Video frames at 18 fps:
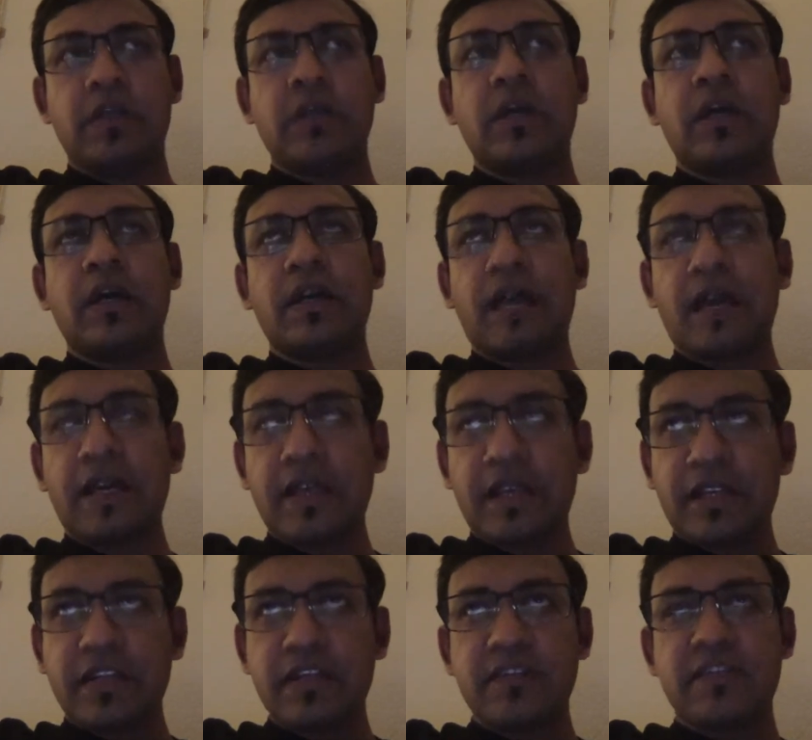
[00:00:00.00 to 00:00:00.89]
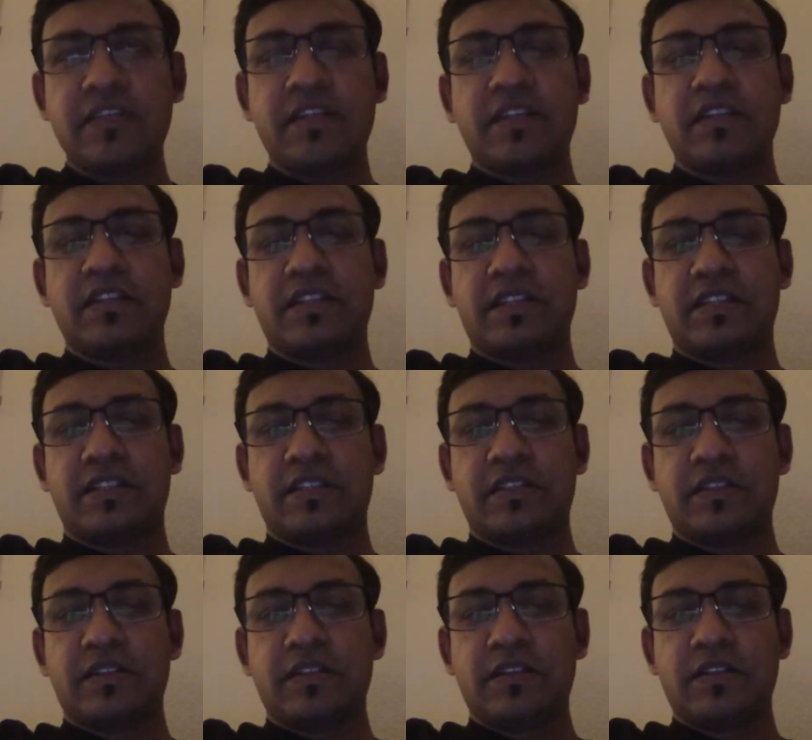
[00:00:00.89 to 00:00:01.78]
I understand that
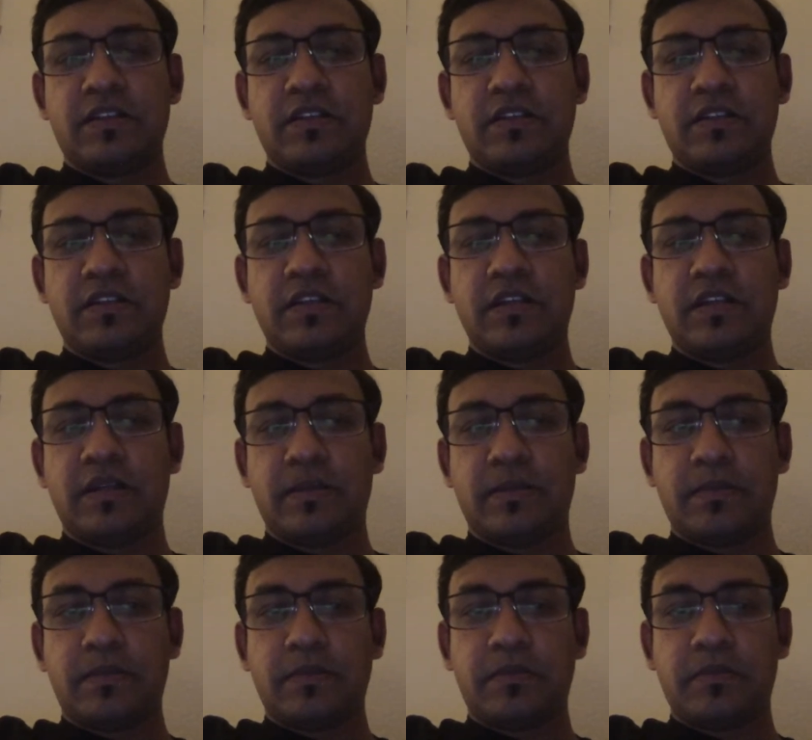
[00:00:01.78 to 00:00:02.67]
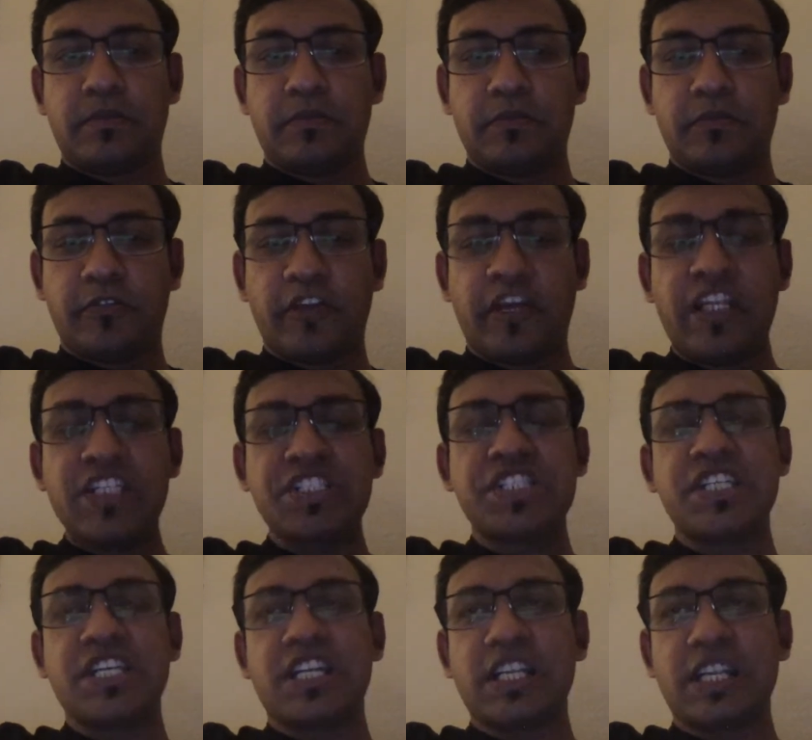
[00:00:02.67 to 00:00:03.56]
the
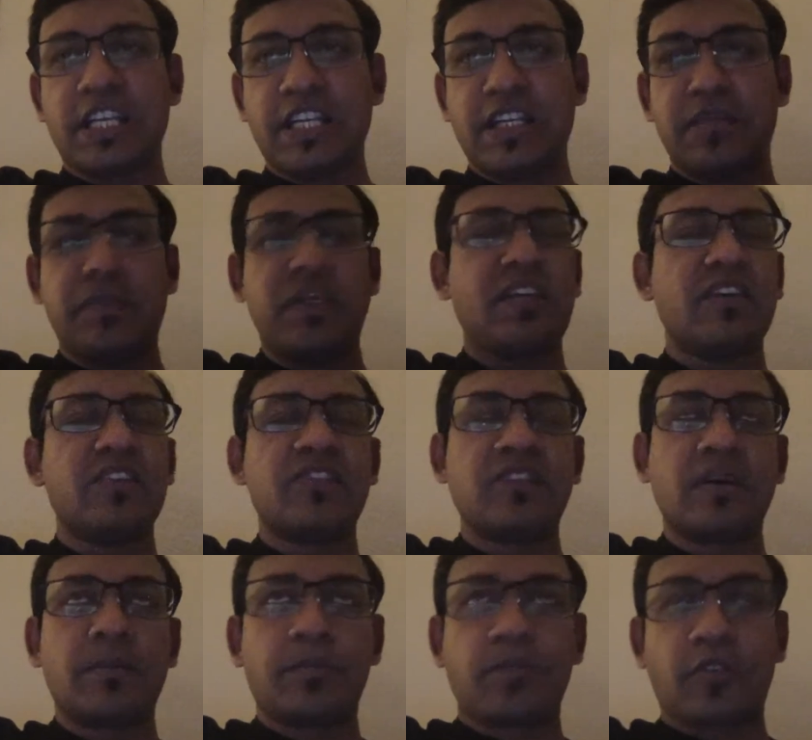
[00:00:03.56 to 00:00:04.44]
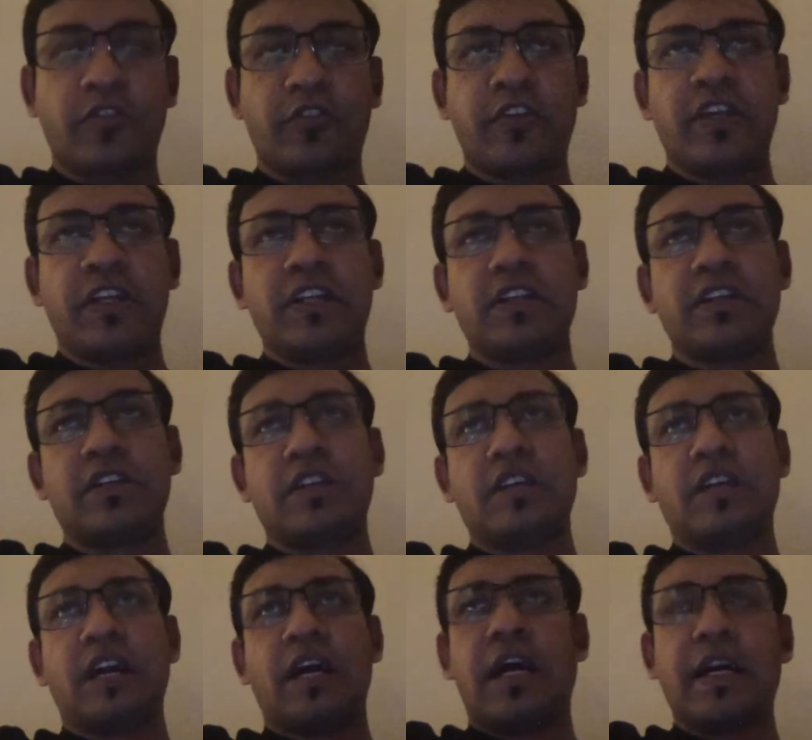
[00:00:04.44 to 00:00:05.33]
financial gain, making some profit
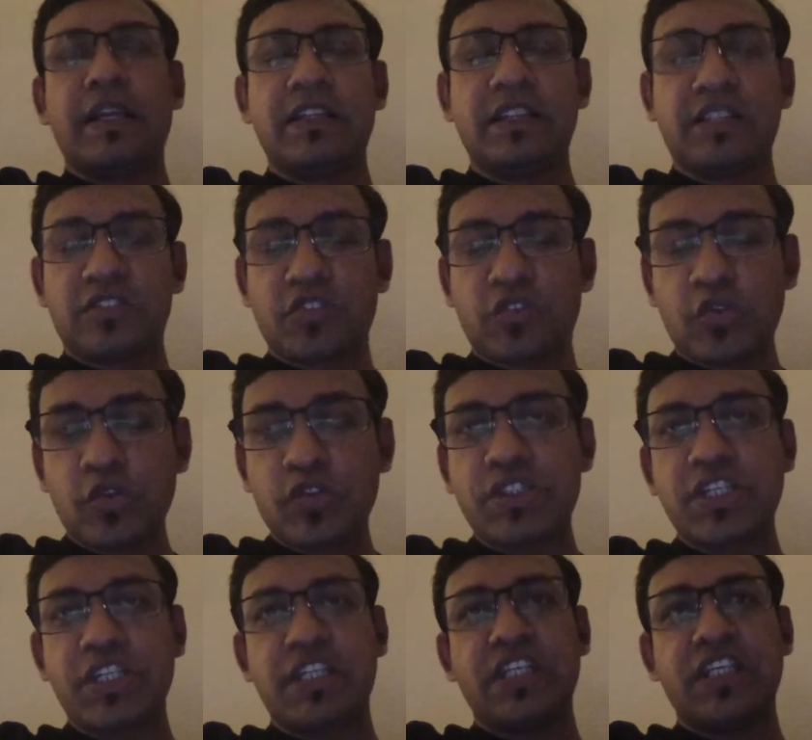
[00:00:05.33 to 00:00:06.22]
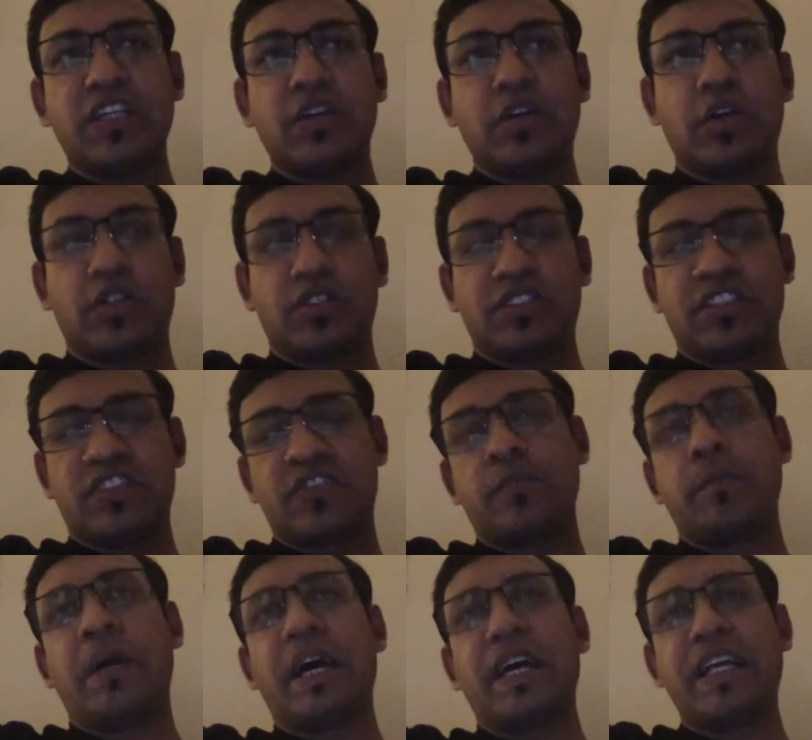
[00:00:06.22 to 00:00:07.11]
either through trading or
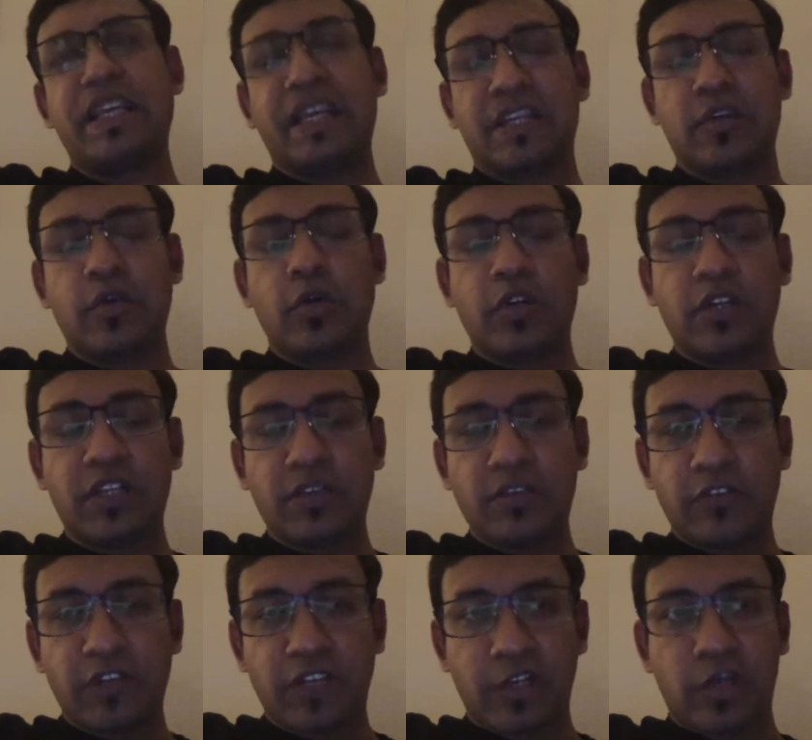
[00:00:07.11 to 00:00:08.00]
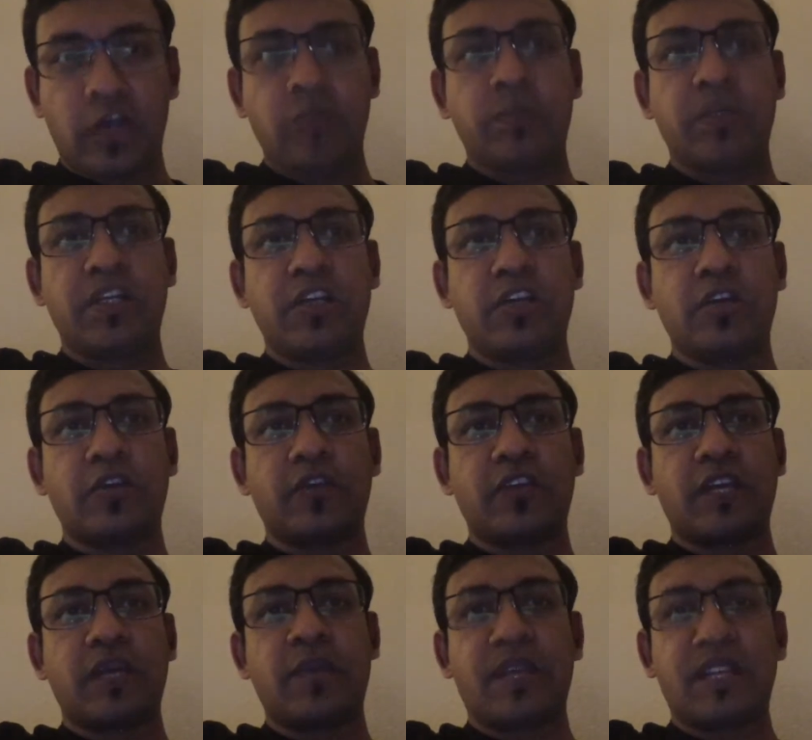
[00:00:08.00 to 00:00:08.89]
just buying and holding for a long period of
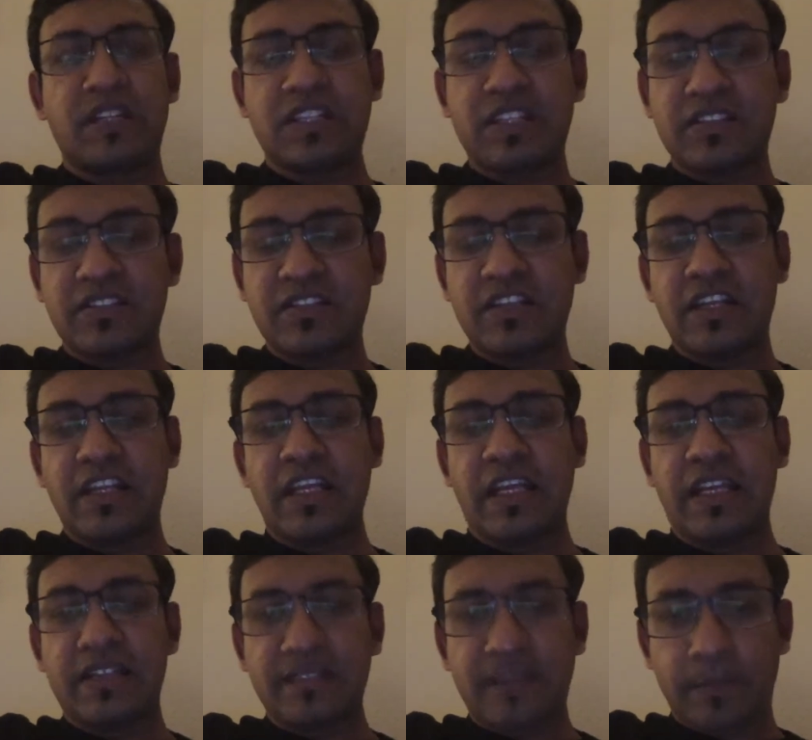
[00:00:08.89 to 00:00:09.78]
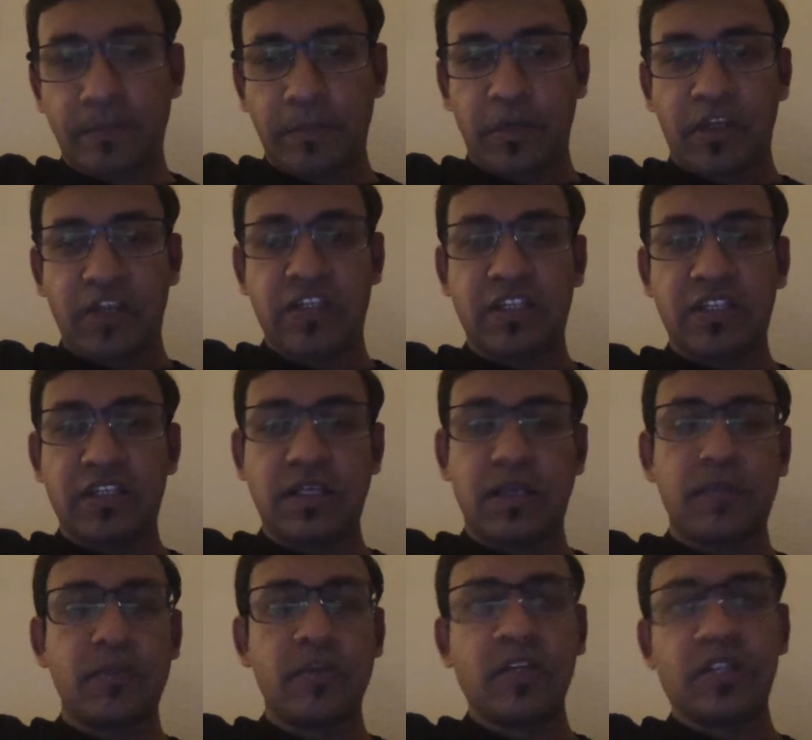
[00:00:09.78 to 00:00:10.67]
time and then selling at some point in time.